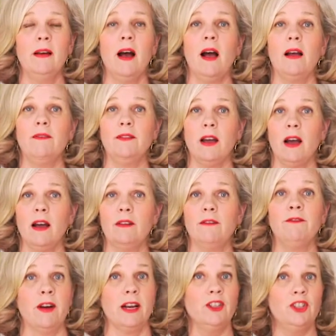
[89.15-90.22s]
I've got
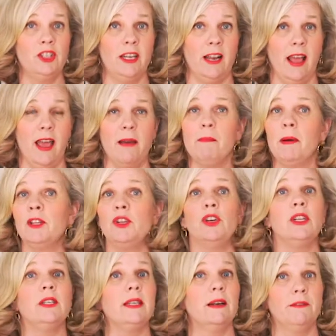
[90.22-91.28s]
fresh today, but you
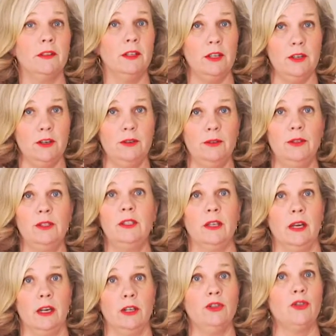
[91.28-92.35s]
can definitely use
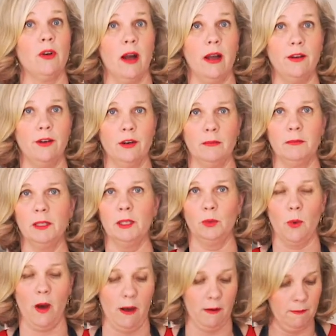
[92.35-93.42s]
dried herbs as
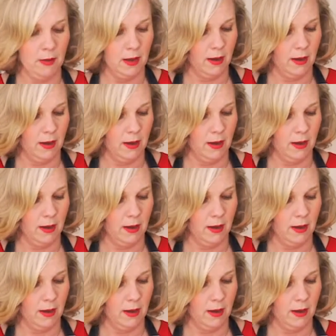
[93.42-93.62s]
well.